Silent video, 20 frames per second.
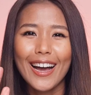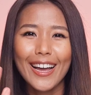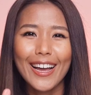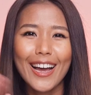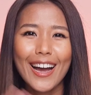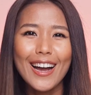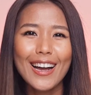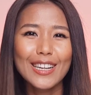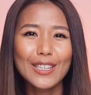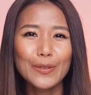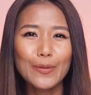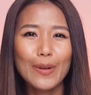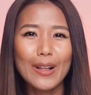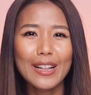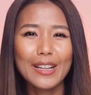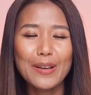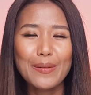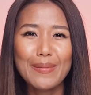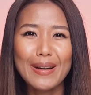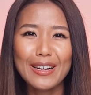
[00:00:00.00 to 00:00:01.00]
guys,
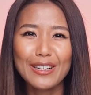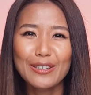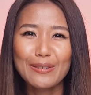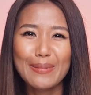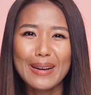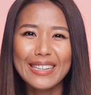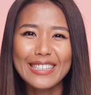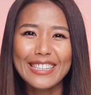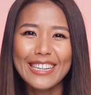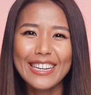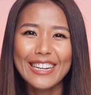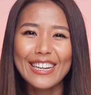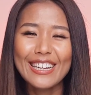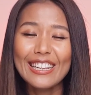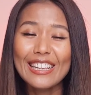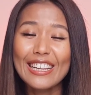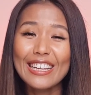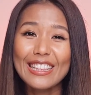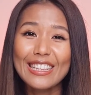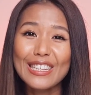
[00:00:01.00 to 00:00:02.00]
welcome back to my
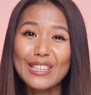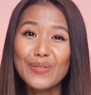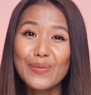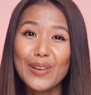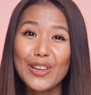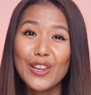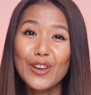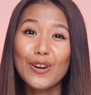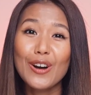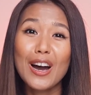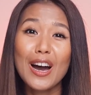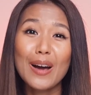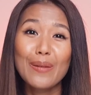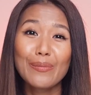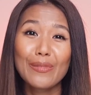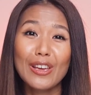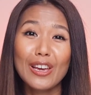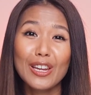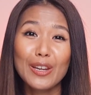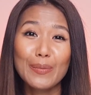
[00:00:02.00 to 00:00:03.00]
channel. In this video,
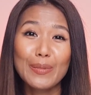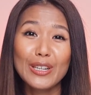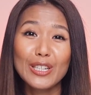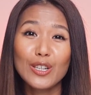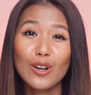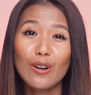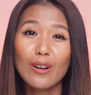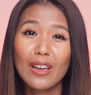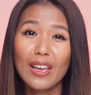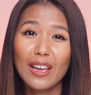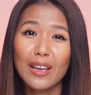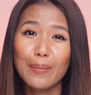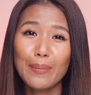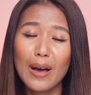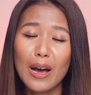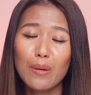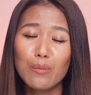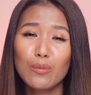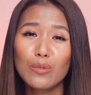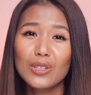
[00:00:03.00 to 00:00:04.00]
I'm gonna be talking
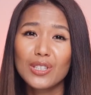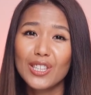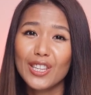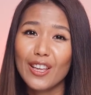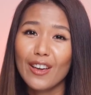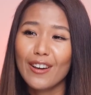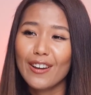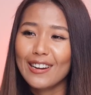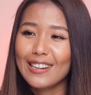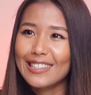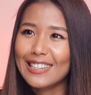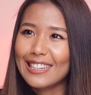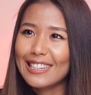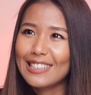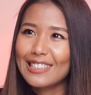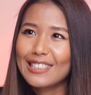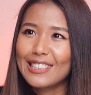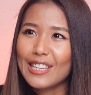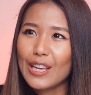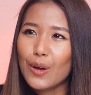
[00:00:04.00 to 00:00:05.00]
about Monstera
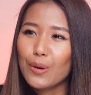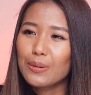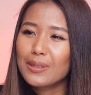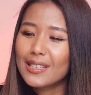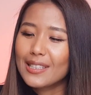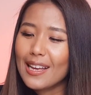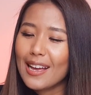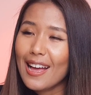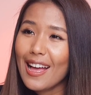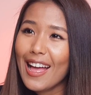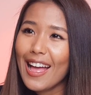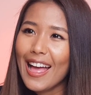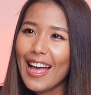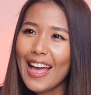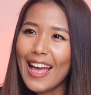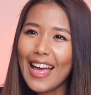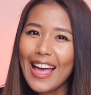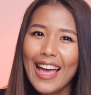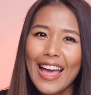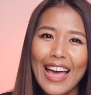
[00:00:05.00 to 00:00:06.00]
Deliciosa.
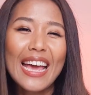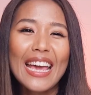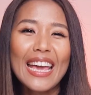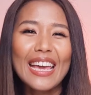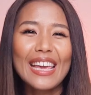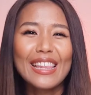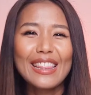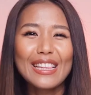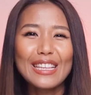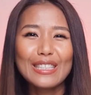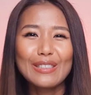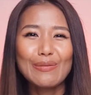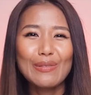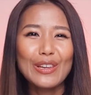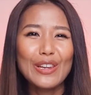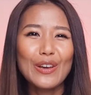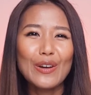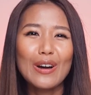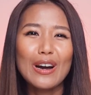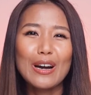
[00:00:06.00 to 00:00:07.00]
In this
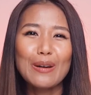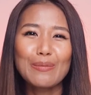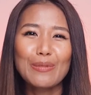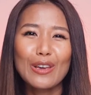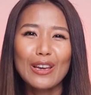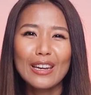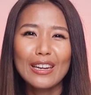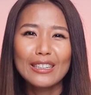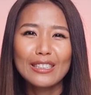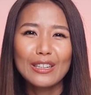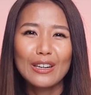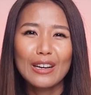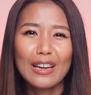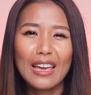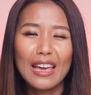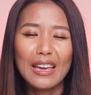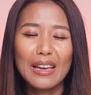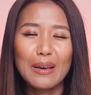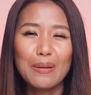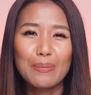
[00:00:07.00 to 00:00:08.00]
video, I'm gonna
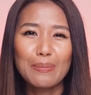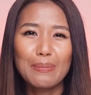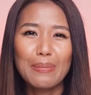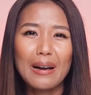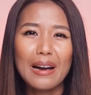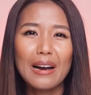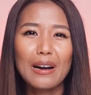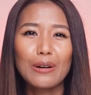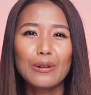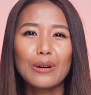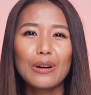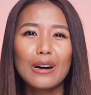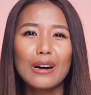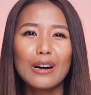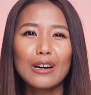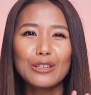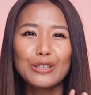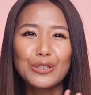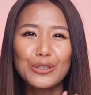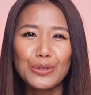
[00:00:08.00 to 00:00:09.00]
talking
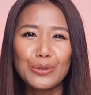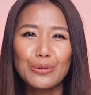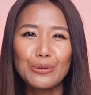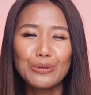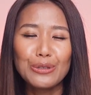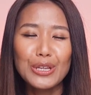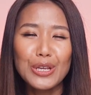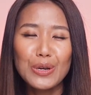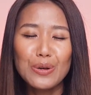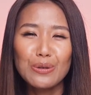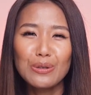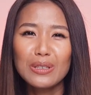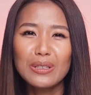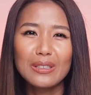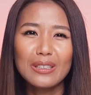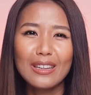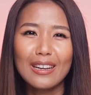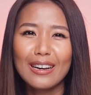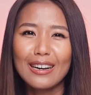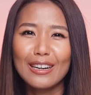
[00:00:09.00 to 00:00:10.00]
about two news,
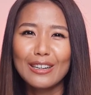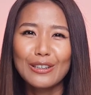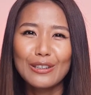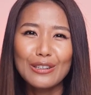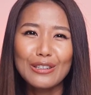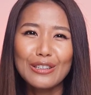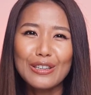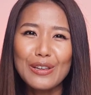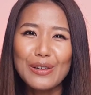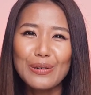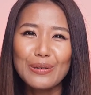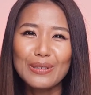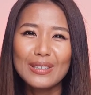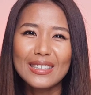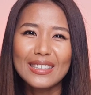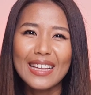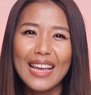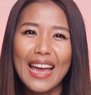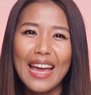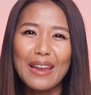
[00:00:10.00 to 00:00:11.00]
good
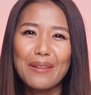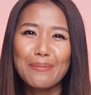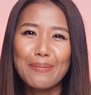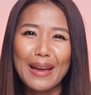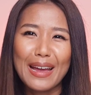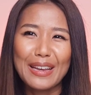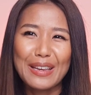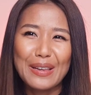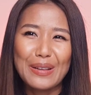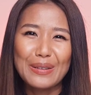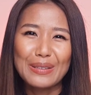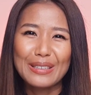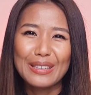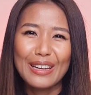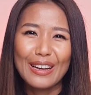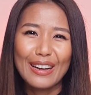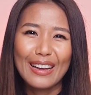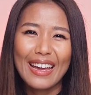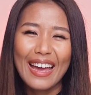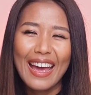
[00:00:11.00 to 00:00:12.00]
news and bad news.
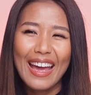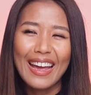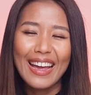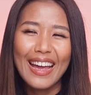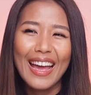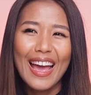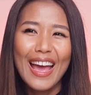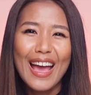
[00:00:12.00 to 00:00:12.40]
Okay,